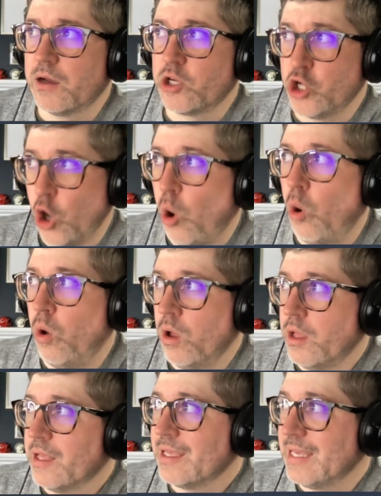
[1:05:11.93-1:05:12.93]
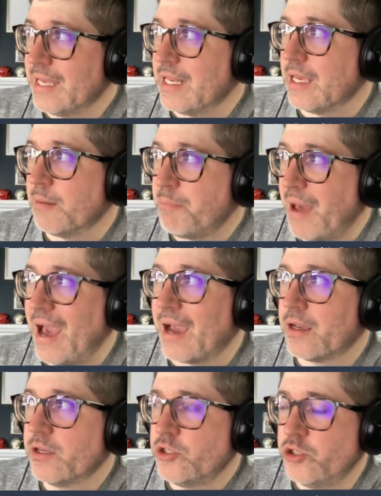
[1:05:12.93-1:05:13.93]
goal. Getting
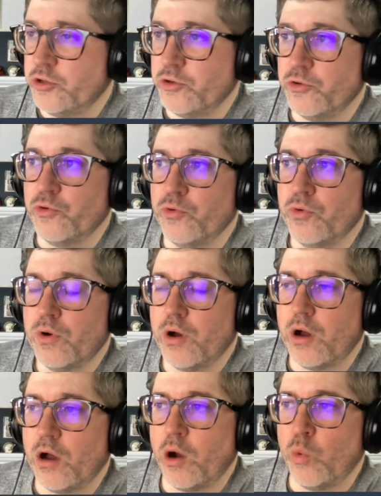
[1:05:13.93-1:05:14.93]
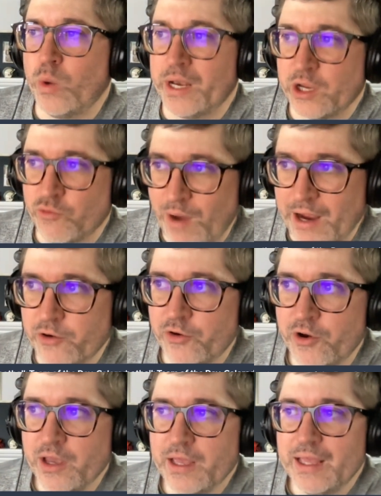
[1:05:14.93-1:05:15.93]
back to a winning
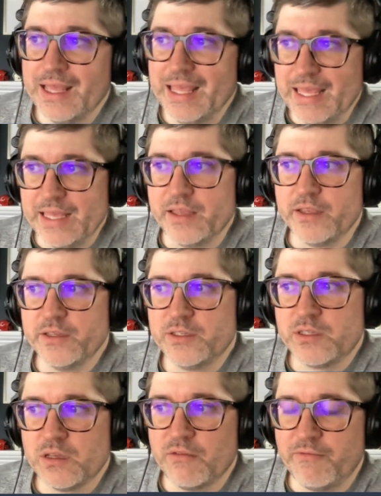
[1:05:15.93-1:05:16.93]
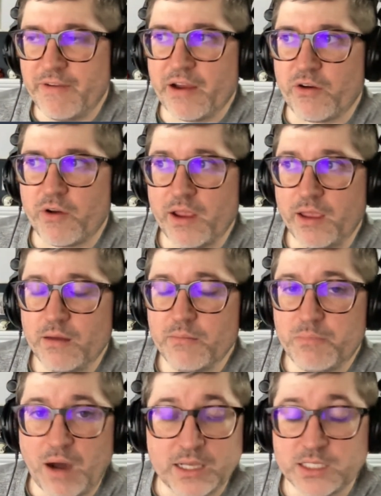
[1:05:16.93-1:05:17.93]
record is very
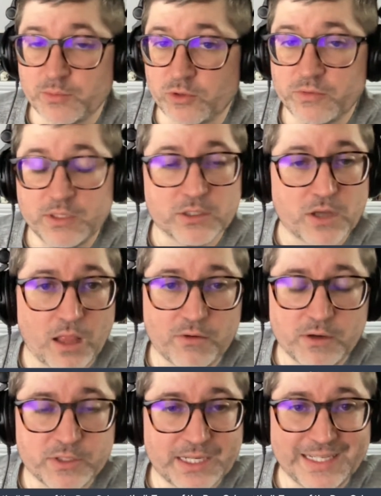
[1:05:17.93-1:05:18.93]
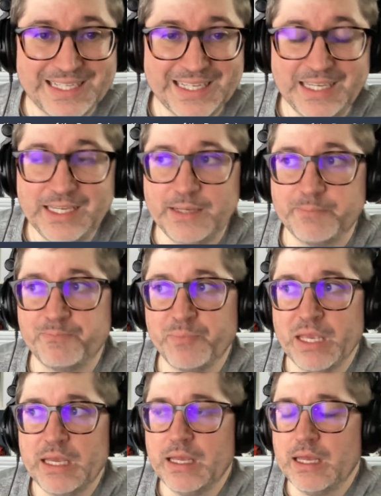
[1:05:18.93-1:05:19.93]
possible. This Colorado State team,
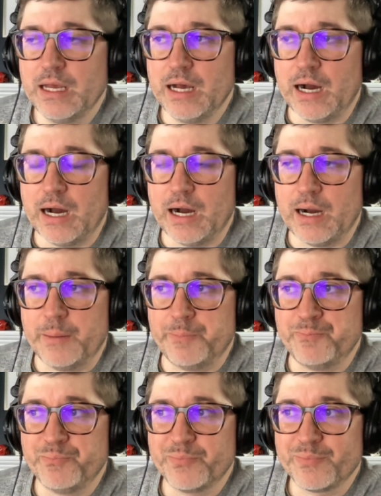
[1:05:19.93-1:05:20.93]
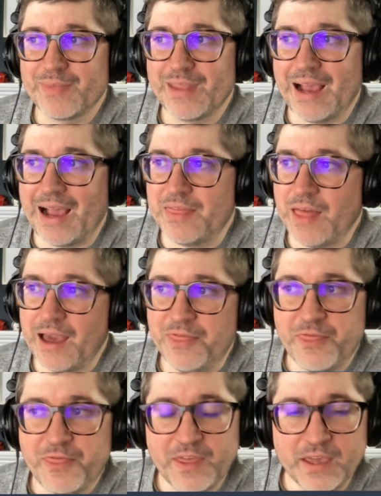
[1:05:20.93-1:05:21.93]
I
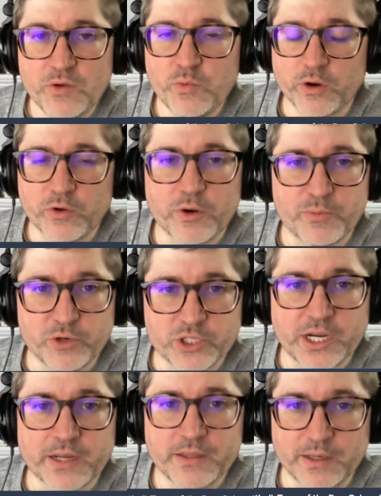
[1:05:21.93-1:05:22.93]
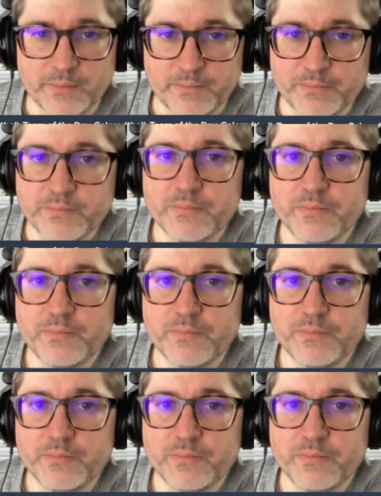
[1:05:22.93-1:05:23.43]
think we're going to project them